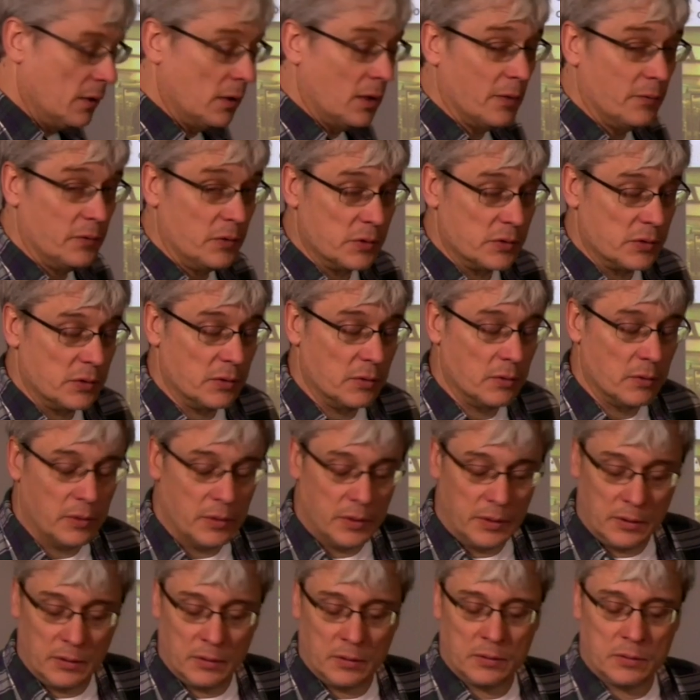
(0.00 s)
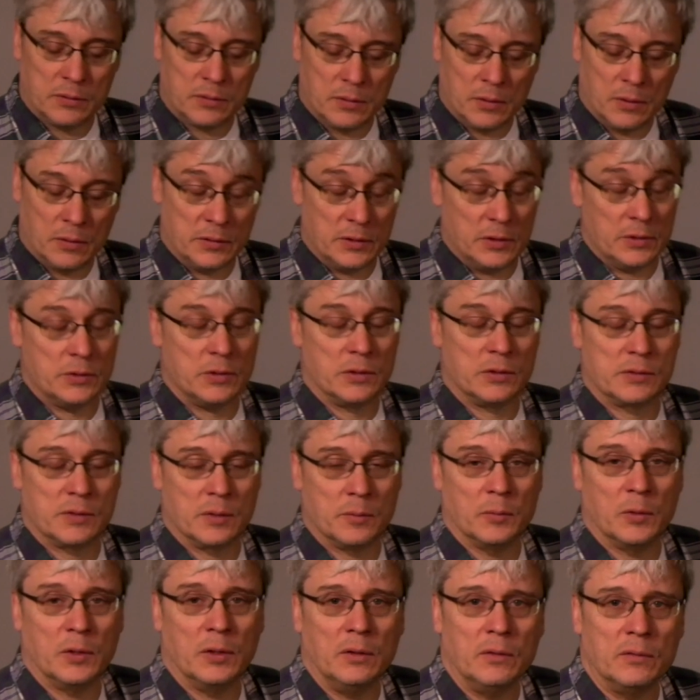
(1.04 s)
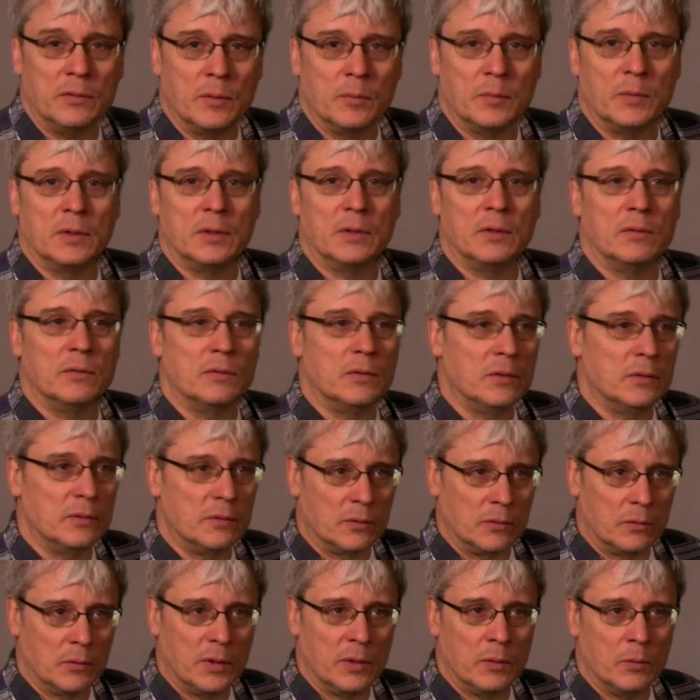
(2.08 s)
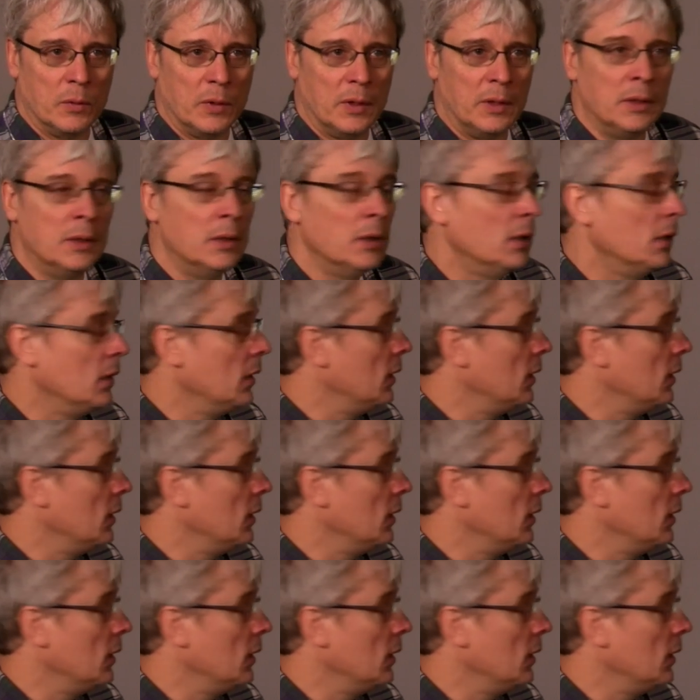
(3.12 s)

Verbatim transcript: and obviously learning or teaching somebody something is, is a great way